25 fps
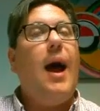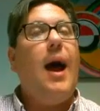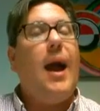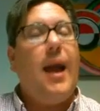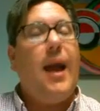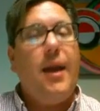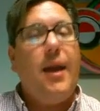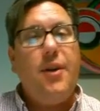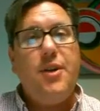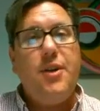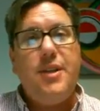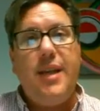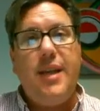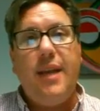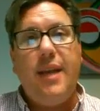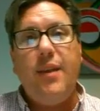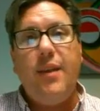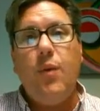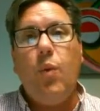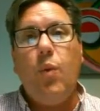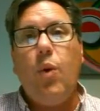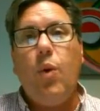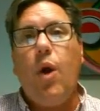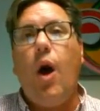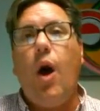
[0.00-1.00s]
I understand
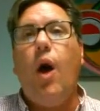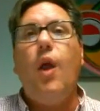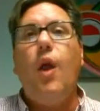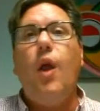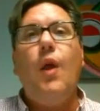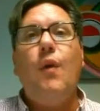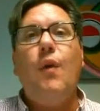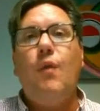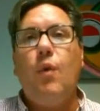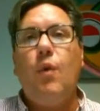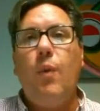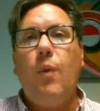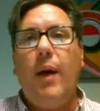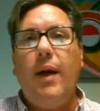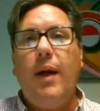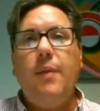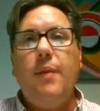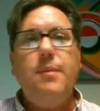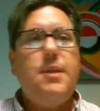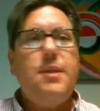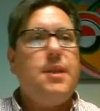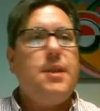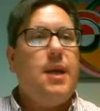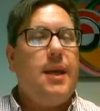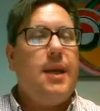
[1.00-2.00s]
that we're all
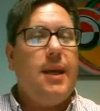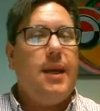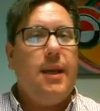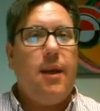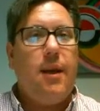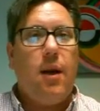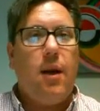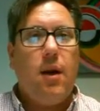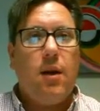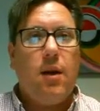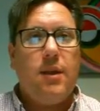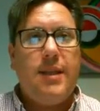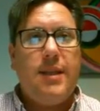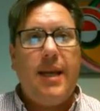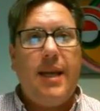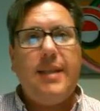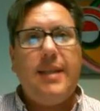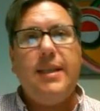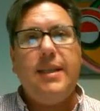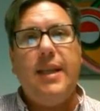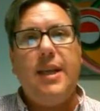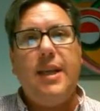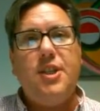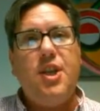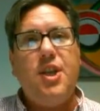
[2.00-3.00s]
overwhelmed in our
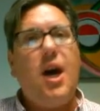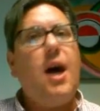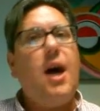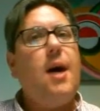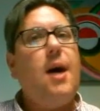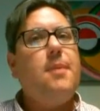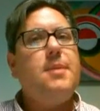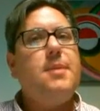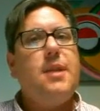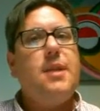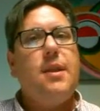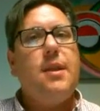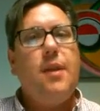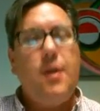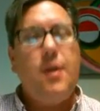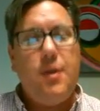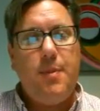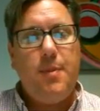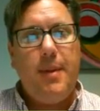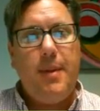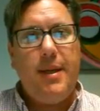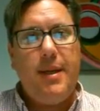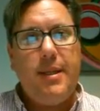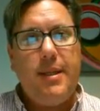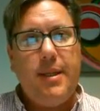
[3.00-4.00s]
day-to-day jobs and
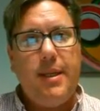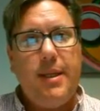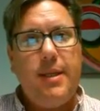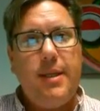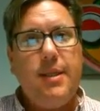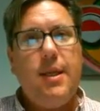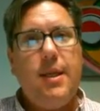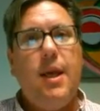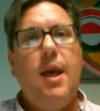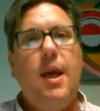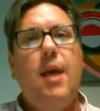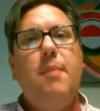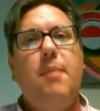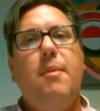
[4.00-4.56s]
those pieces,